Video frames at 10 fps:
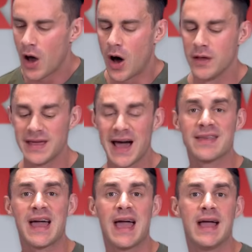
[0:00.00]
On the
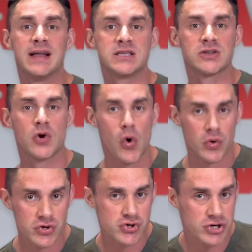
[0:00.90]
other hand,
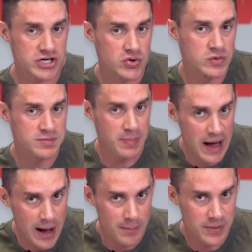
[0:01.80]
Core Nutritionals
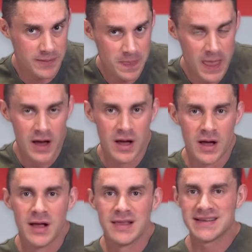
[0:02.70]
Pump.
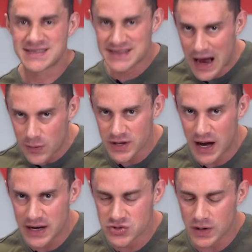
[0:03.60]
Let's start with
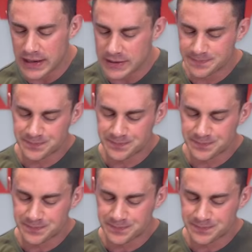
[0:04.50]
hydraulic.